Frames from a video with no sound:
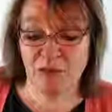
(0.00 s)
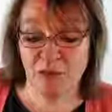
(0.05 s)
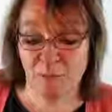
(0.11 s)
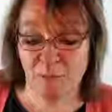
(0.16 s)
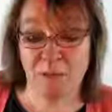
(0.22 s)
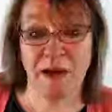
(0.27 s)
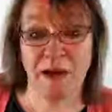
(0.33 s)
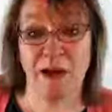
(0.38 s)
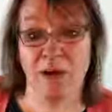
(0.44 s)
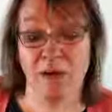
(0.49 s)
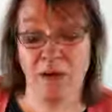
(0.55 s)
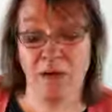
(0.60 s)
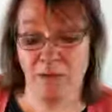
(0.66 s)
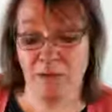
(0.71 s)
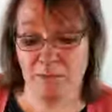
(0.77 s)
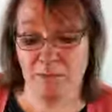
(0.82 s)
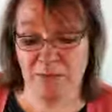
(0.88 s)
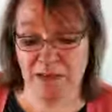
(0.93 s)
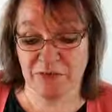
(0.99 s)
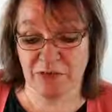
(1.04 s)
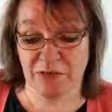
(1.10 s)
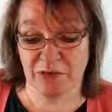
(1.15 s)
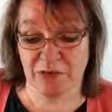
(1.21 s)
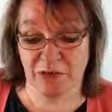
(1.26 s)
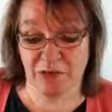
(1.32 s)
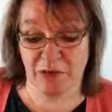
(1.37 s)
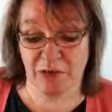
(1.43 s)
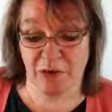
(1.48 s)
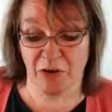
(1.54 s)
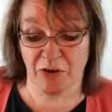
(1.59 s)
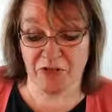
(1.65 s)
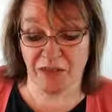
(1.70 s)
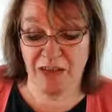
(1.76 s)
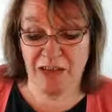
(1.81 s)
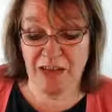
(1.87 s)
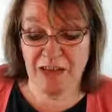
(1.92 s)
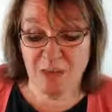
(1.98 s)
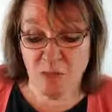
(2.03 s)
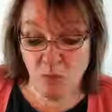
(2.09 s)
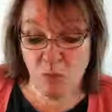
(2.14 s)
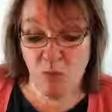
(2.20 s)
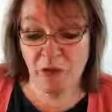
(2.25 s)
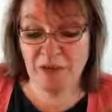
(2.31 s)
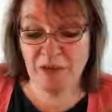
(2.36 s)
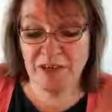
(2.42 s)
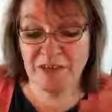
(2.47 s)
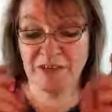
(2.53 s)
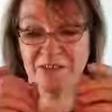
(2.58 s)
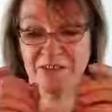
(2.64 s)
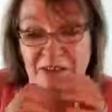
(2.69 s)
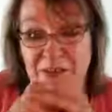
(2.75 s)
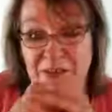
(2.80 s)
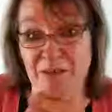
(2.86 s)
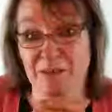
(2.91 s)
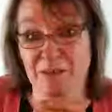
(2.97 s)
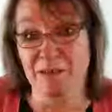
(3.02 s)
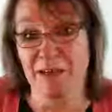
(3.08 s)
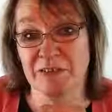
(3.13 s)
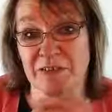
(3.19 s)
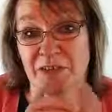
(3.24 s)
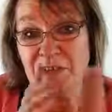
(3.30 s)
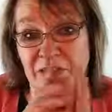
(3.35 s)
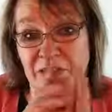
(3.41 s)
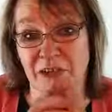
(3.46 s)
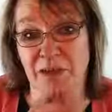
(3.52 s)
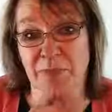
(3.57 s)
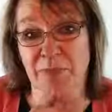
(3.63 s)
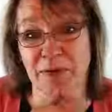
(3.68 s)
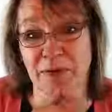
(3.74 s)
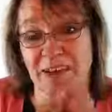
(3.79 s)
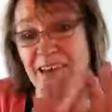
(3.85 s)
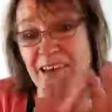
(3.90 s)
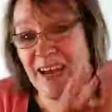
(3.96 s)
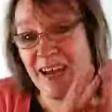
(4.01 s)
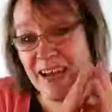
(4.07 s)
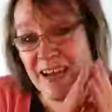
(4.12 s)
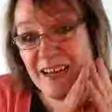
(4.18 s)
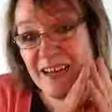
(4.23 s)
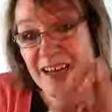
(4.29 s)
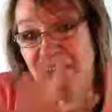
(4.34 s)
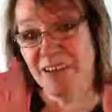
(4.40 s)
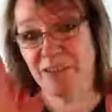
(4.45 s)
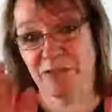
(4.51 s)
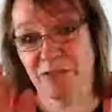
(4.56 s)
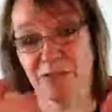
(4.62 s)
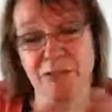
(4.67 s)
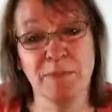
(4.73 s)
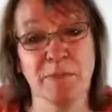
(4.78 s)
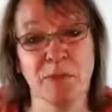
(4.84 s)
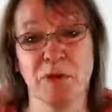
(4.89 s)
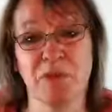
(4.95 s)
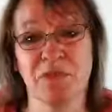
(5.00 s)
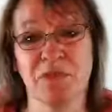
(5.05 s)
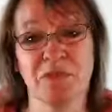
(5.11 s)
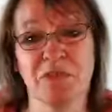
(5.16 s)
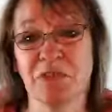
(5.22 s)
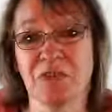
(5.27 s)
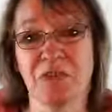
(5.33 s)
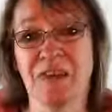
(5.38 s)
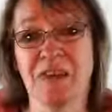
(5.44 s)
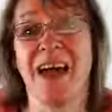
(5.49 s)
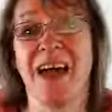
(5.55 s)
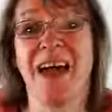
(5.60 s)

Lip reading: powerful message across. One single message. Keep it there. 3 points.